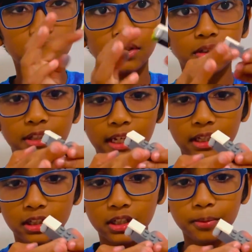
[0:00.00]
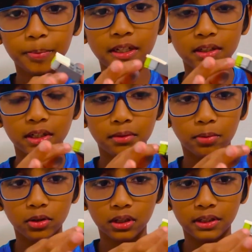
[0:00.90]
have to take this piece and
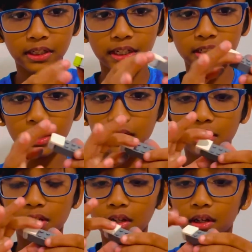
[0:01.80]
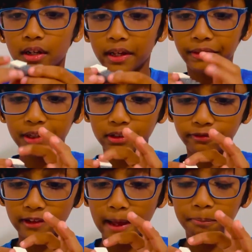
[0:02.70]
both of these and, and this
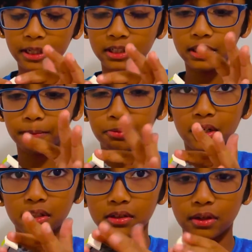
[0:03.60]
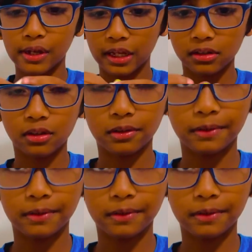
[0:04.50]
flat piece and put it together.